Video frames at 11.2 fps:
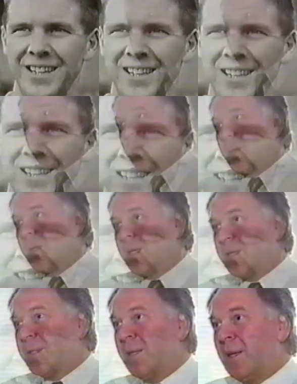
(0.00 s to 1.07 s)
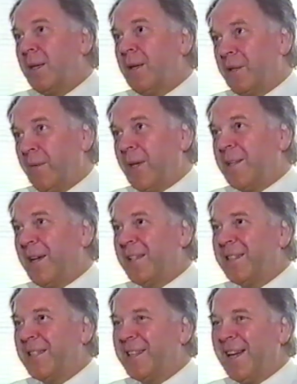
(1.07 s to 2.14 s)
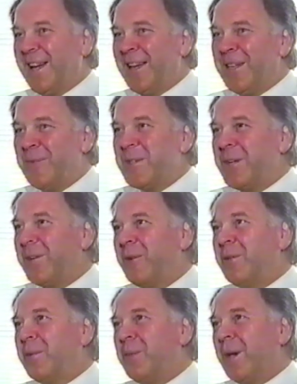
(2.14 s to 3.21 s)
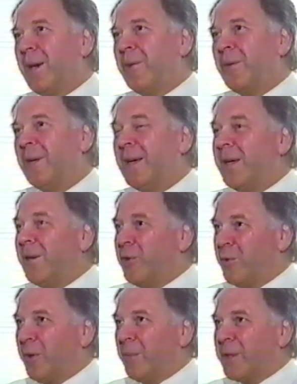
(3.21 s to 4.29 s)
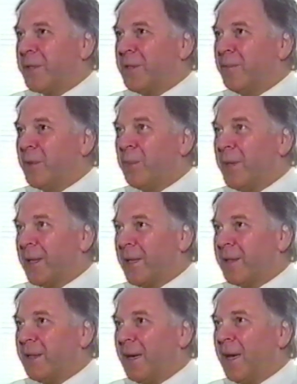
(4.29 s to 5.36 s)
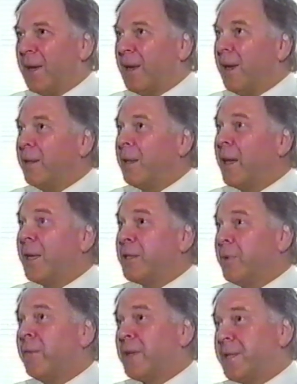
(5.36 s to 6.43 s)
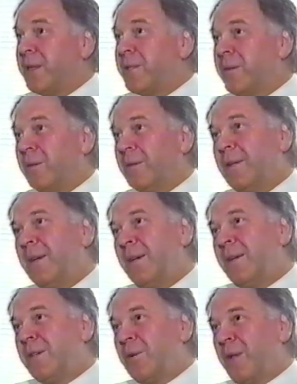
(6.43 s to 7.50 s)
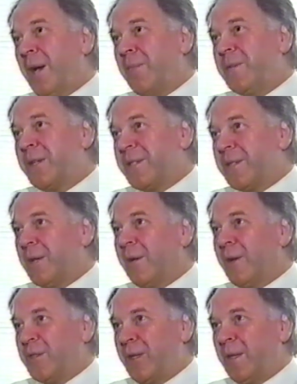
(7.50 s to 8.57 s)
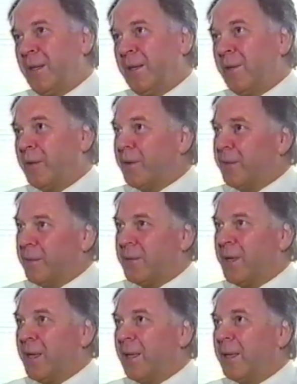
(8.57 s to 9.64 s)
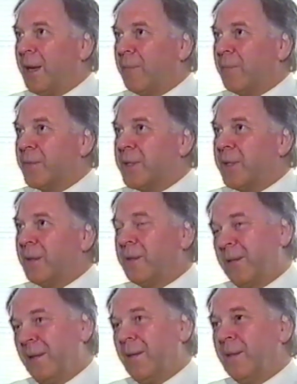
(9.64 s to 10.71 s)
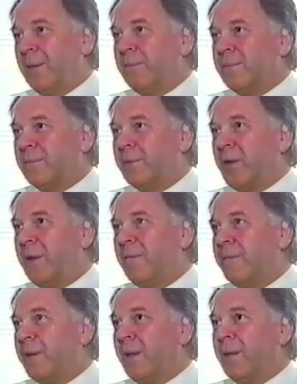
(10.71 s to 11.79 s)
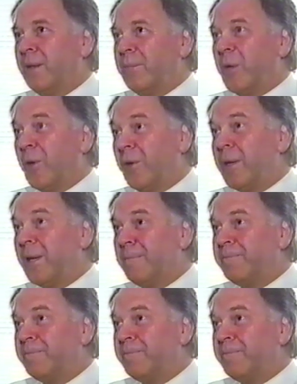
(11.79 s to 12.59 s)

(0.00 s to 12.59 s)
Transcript: He was a pianist. He was a very talented guy, and he would sit round the piano. Hugh Robertson would play the guitar, and the lads would have a sing-song. So the hamsters originated on training camps at uh, Crieff and at Pitlochry.